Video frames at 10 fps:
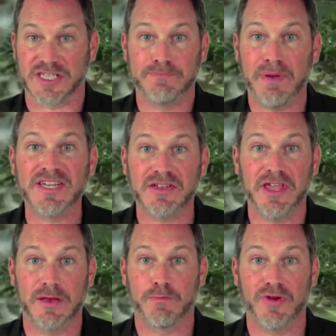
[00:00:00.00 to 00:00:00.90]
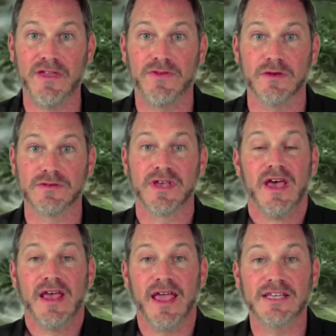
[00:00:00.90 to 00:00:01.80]
especially in previews,
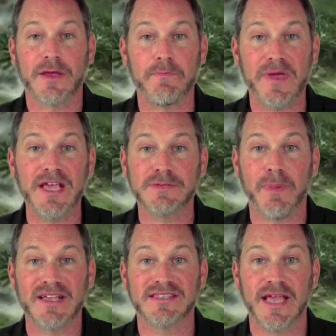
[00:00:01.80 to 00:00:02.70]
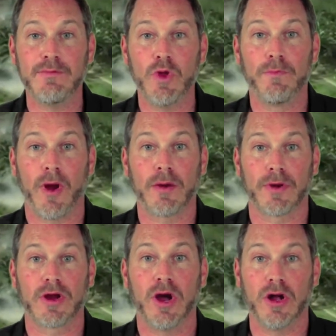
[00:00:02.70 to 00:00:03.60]
is a piece by Samuel
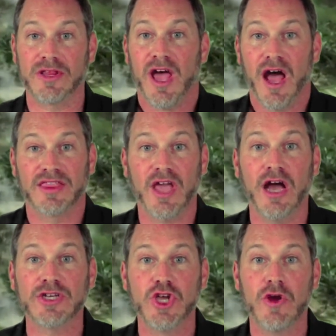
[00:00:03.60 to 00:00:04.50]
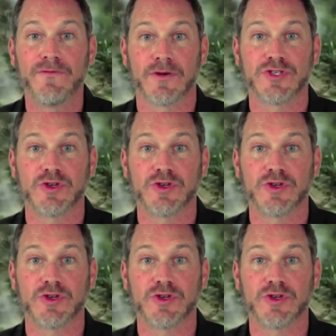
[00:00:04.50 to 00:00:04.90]
Barber called Adagio for